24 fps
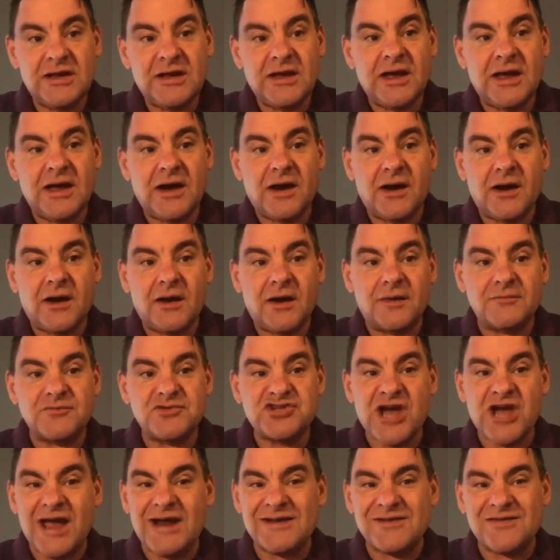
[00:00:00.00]

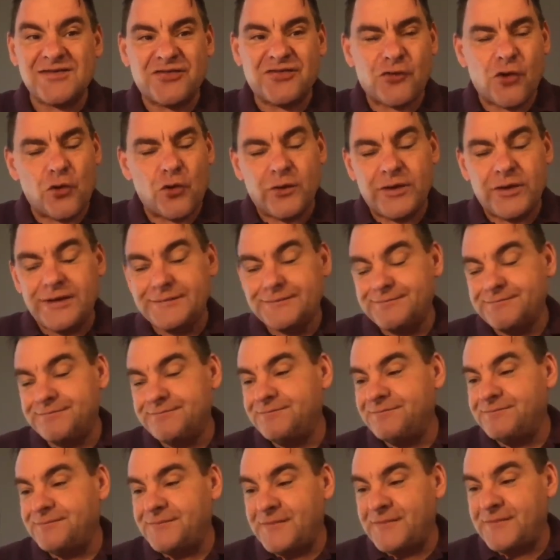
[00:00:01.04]
China's throwing,
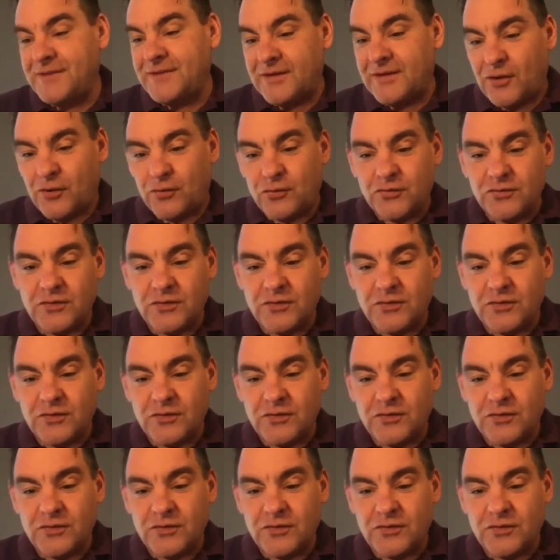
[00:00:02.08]
$1